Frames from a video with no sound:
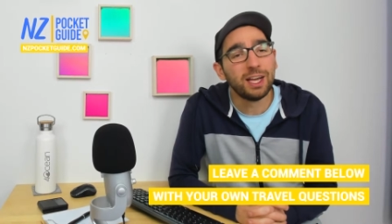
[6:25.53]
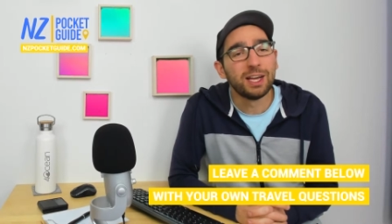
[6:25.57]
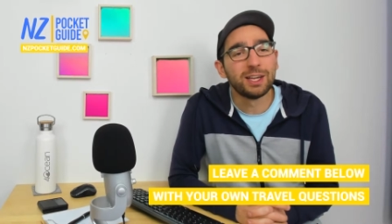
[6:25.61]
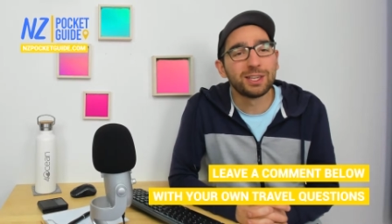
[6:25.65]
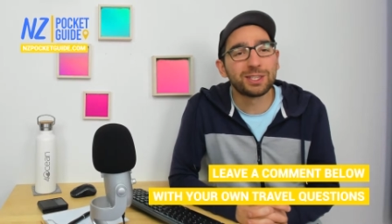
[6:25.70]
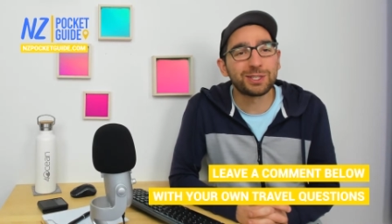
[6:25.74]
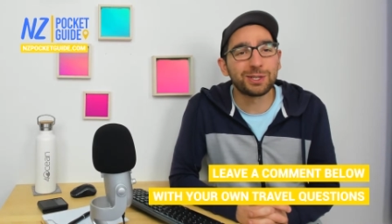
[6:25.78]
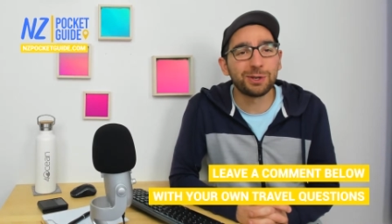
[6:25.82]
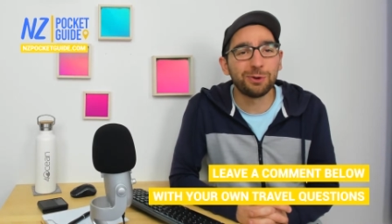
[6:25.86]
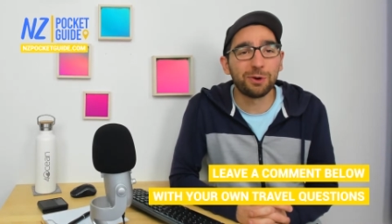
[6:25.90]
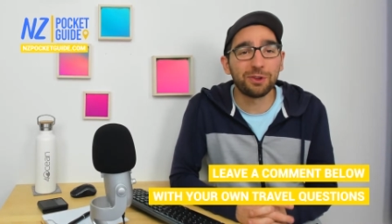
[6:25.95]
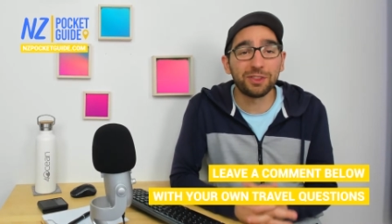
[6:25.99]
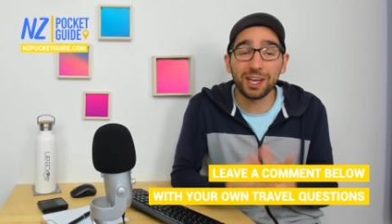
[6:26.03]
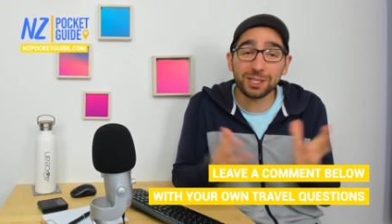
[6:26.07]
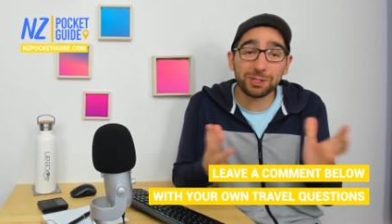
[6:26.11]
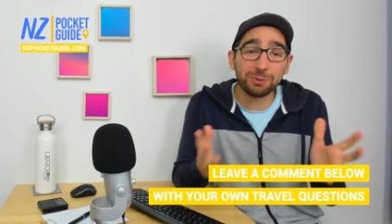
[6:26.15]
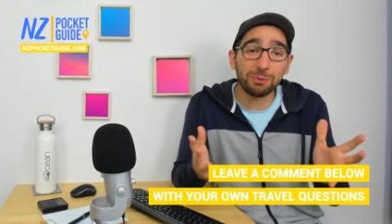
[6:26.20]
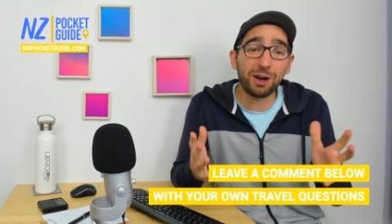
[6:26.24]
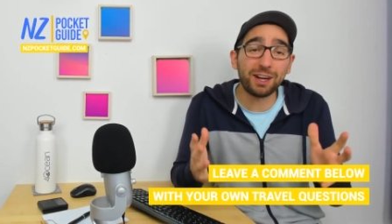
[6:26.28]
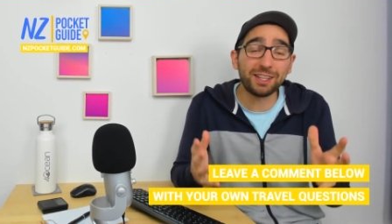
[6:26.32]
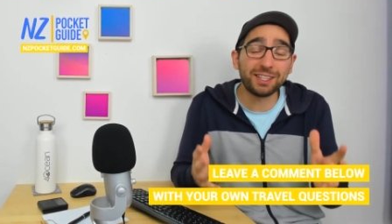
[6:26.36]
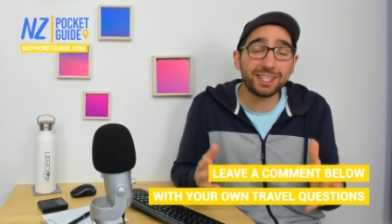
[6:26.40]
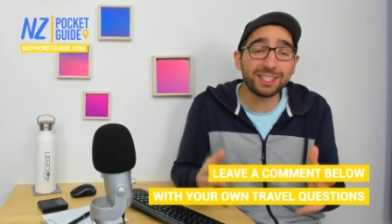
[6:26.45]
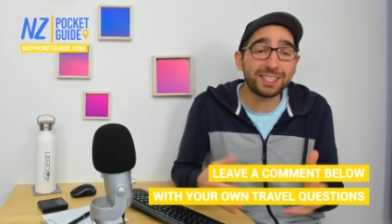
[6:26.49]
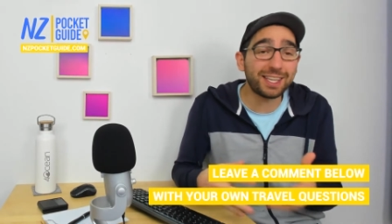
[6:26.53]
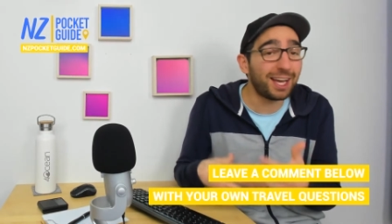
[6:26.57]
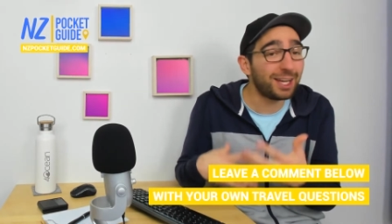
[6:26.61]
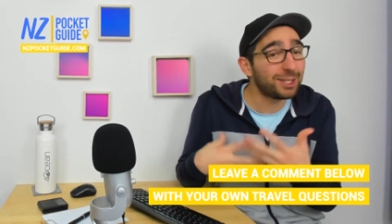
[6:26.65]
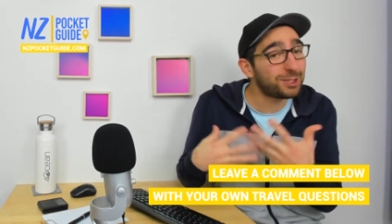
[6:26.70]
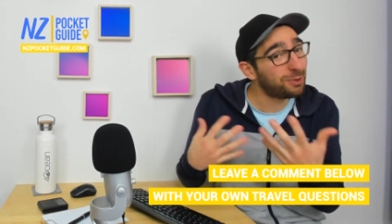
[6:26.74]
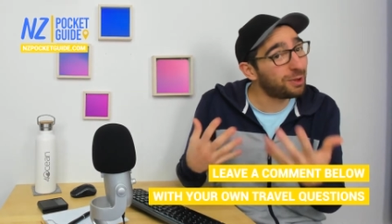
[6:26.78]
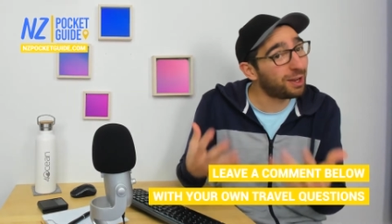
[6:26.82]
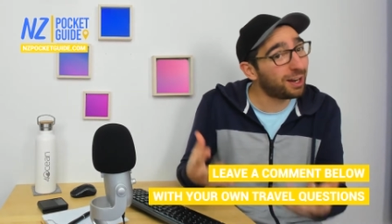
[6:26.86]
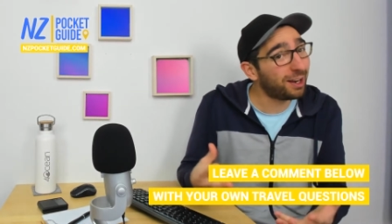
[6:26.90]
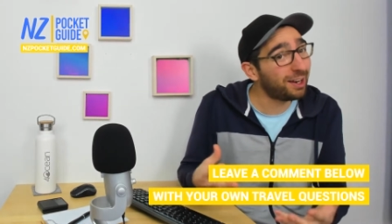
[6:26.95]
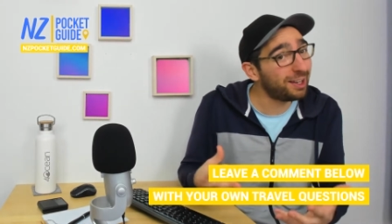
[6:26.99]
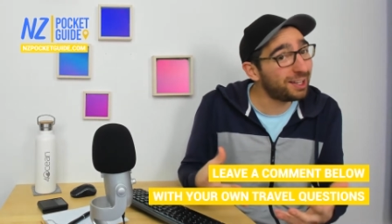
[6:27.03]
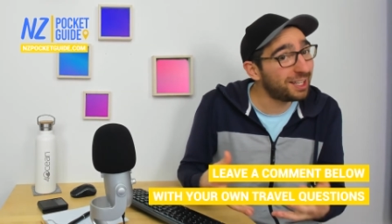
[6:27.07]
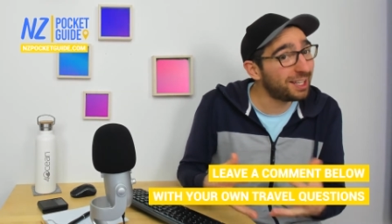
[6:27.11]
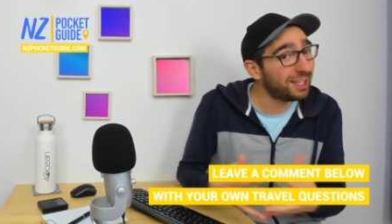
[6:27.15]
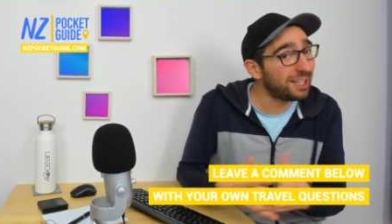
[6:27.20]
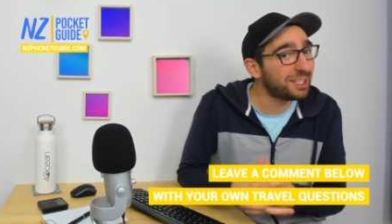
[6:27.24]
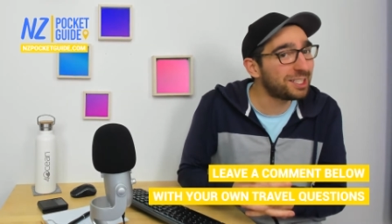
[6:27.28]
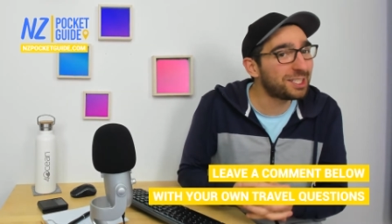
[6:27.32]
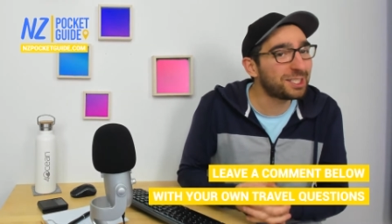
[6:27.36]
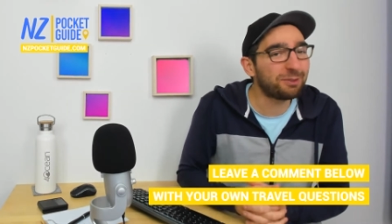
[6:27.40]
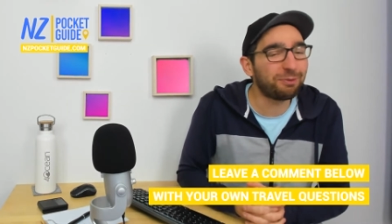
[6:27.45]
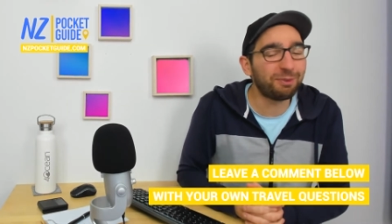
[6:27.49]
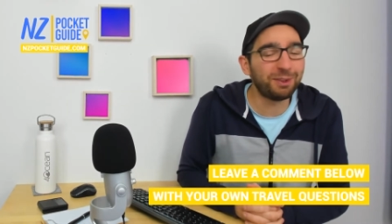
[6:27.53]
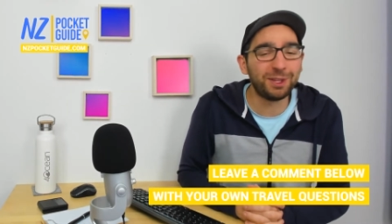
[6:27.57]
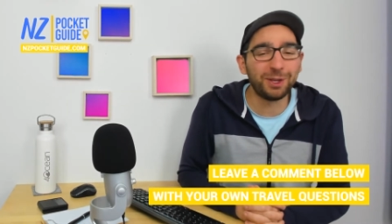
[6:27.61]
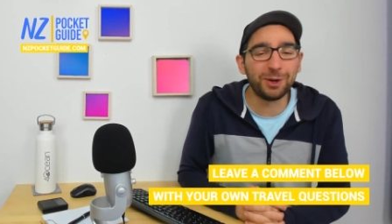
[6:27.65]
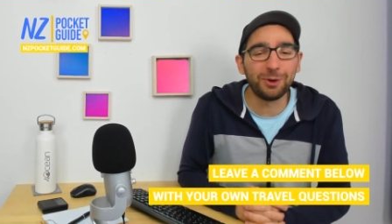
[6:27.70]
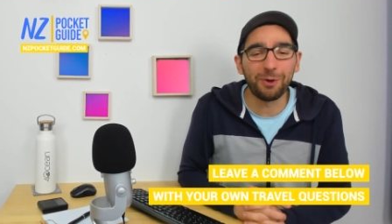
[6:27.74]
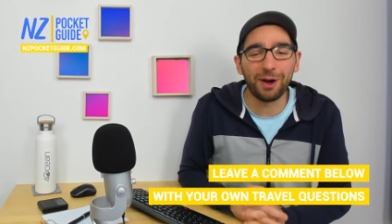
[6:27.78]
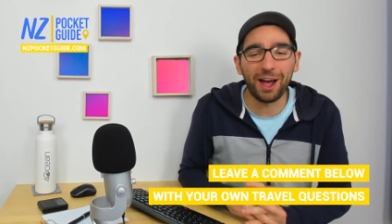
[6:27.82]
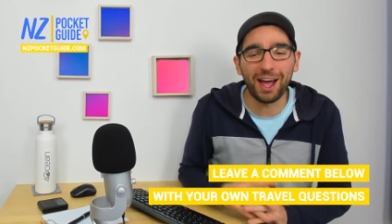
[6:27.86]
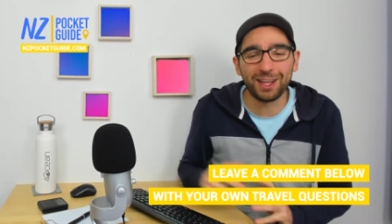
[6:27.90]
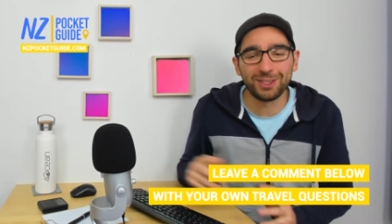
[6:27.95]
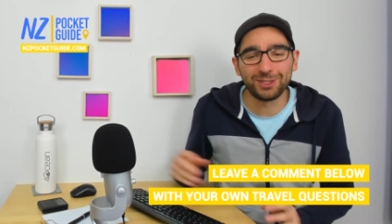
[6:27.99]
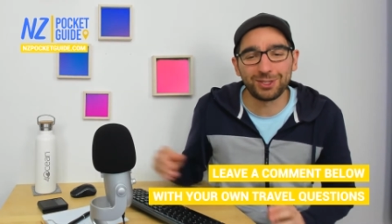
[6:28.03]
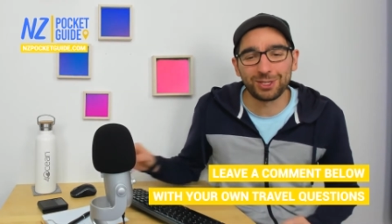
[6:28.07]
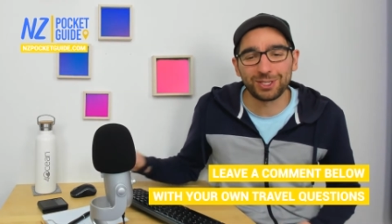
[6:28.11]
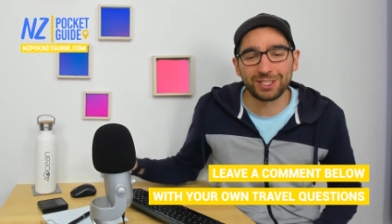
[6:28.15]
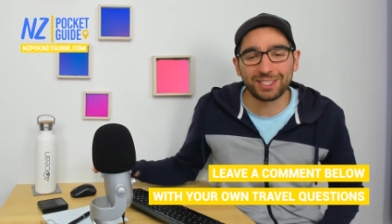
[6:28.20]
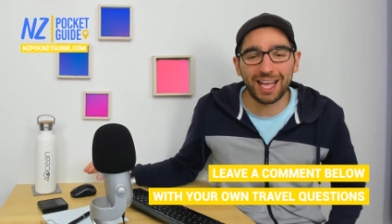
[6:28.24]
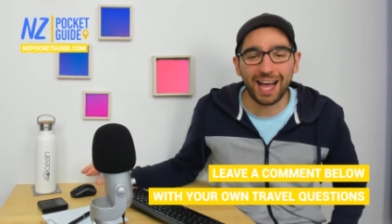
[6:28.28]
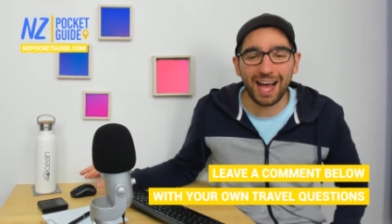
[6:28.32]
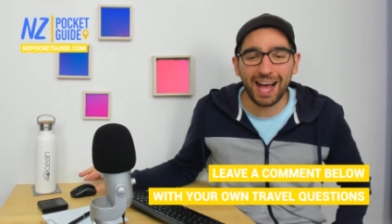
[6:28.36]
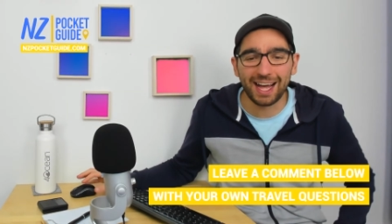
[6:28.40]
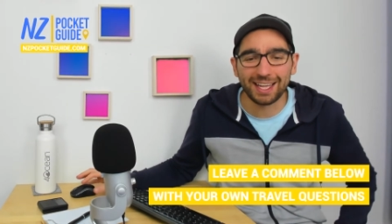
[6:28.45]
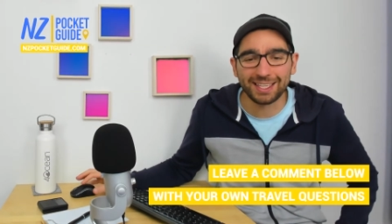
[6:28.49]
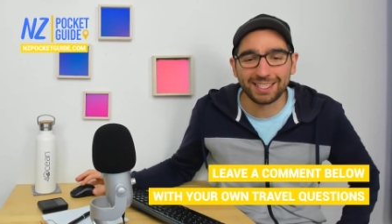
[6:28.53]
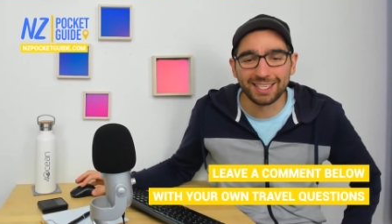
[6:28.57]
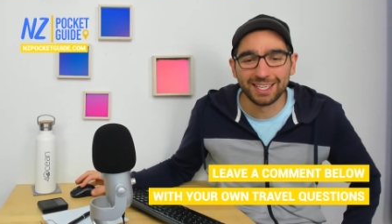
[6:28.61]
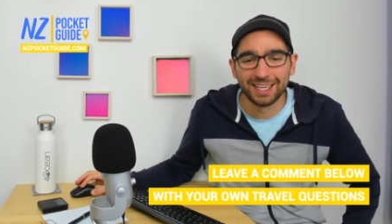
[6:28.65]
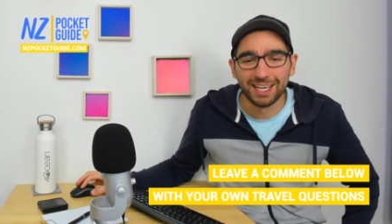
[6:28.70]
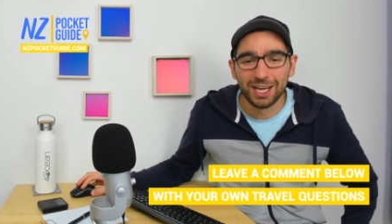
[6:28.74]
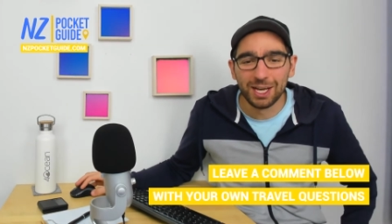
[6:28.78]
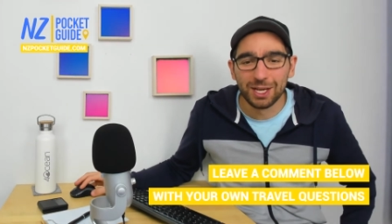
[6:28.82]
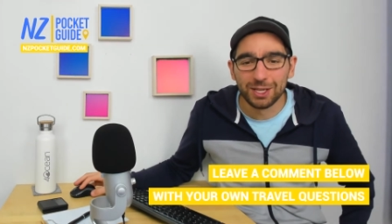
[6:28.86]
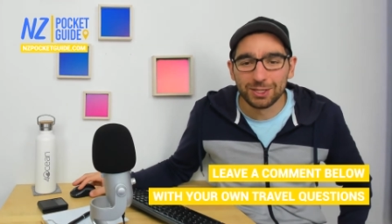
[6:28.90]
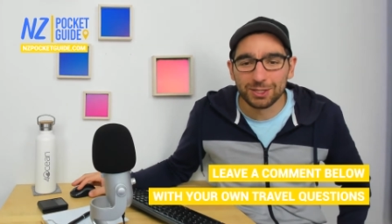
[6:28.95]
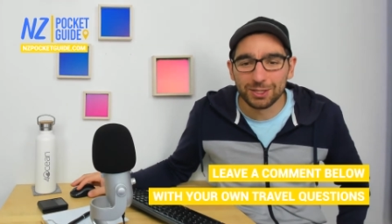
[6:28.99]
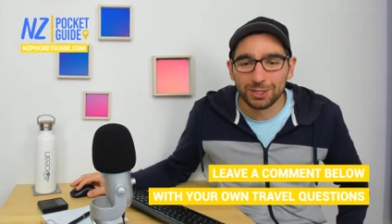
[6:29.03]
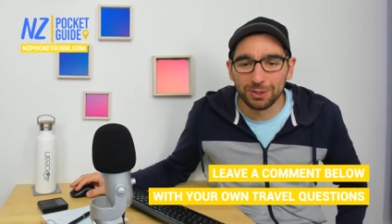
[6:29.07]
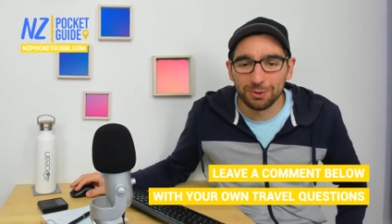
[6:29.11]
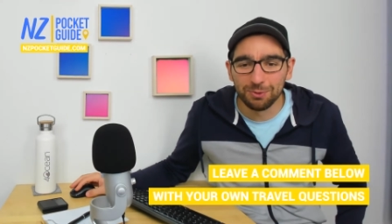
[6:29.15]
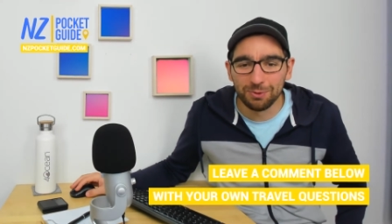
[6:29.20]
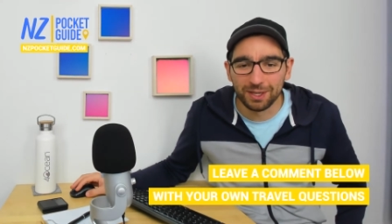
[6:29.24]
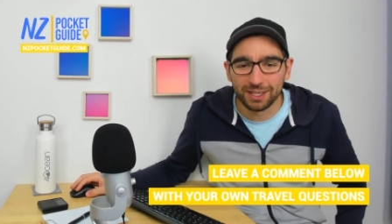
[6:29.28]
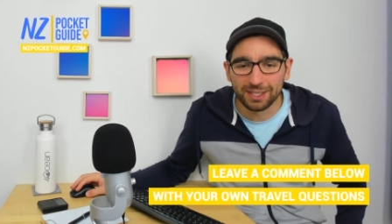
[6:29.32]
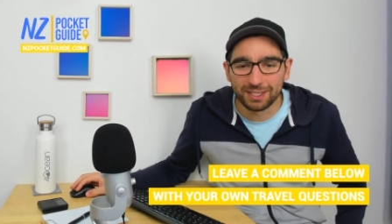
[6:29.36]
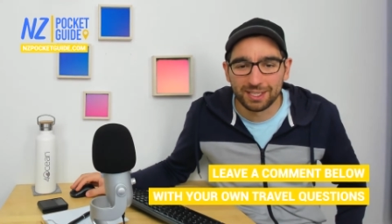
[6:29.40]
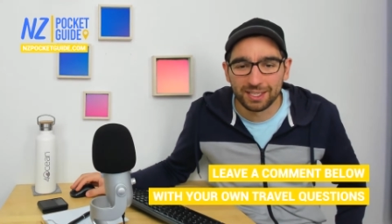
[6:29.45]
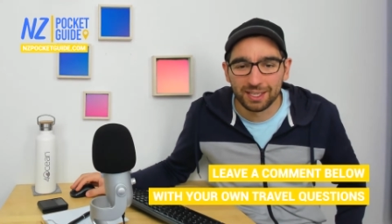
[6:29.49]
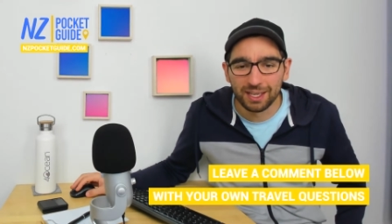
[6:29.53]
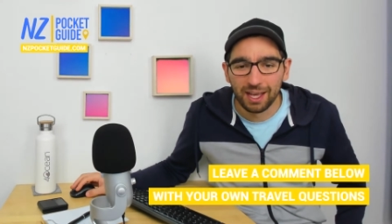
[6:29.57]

so that's why I decided to include it in this video and just add to it.